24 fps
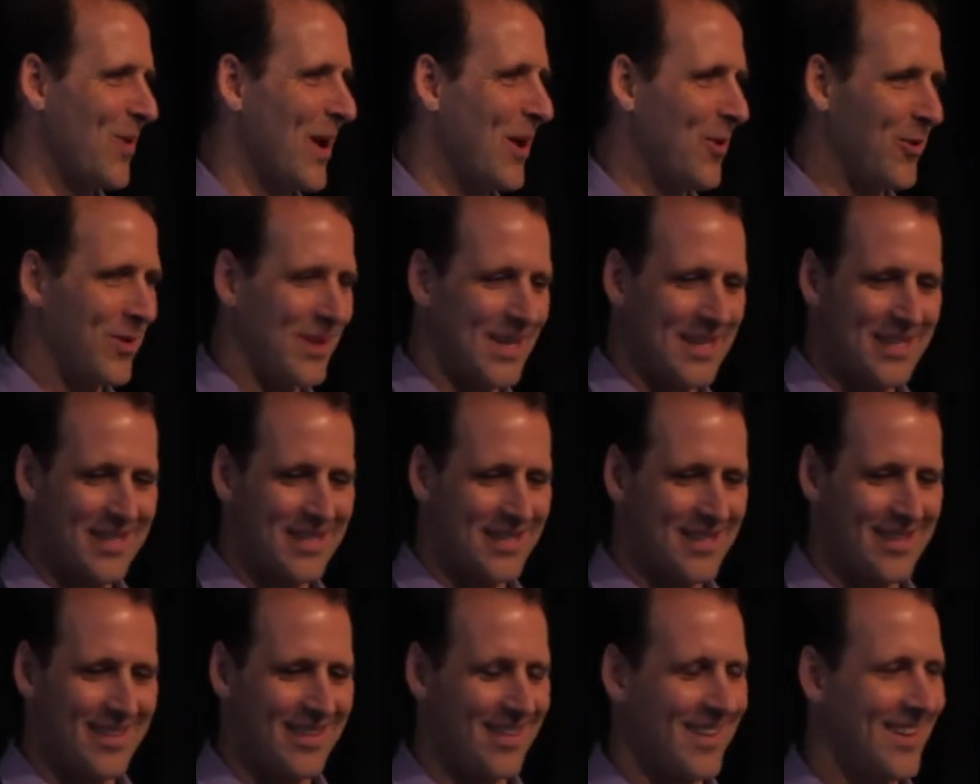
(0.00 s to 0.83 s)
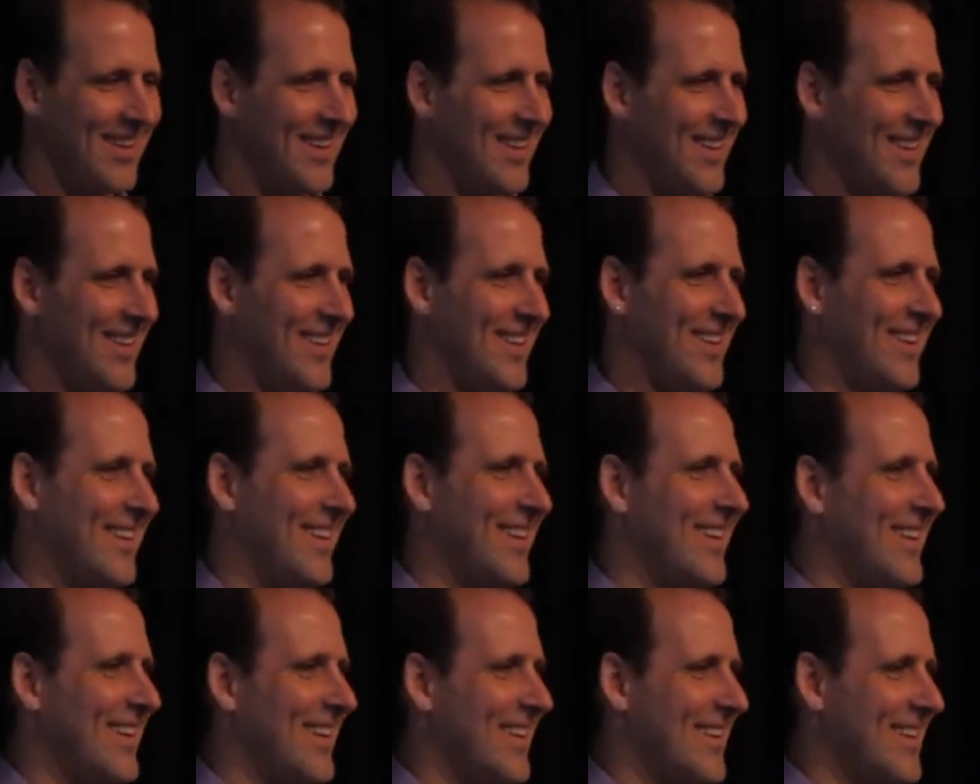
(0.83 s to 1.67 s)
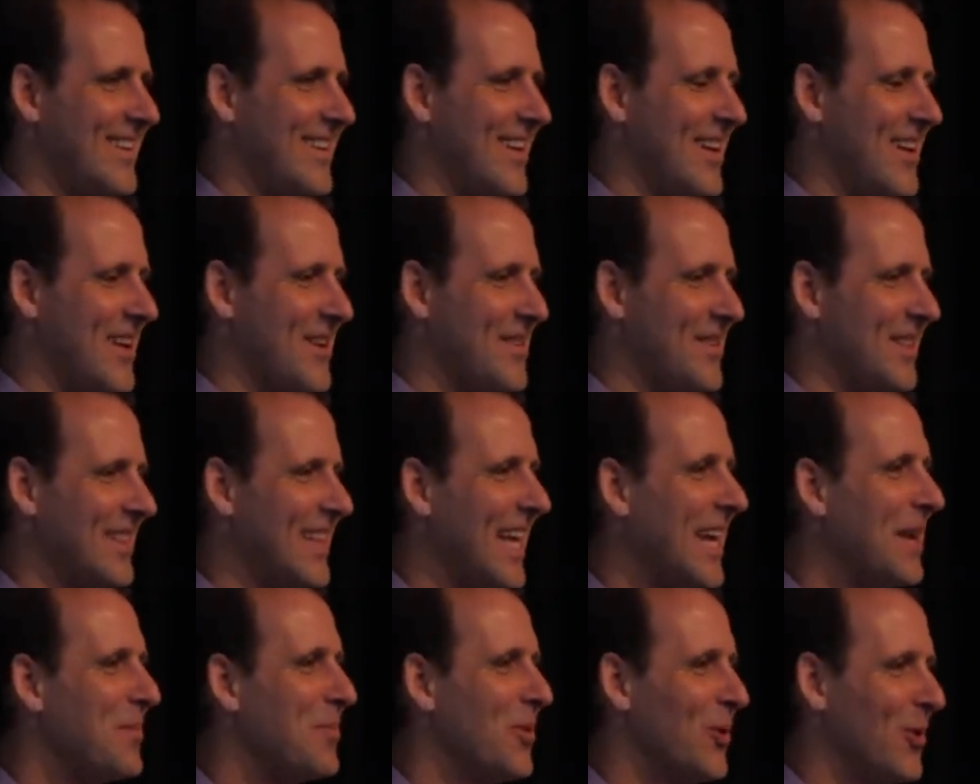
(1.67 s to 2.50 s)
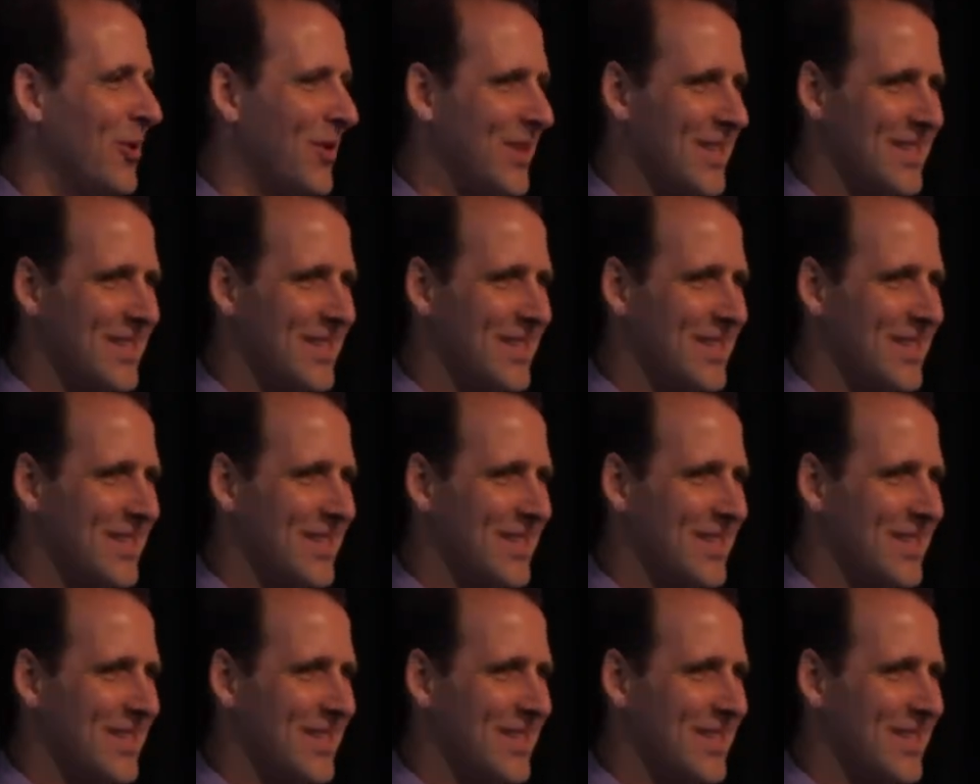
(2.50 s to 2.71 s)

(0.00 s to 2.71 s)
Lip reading: around this label,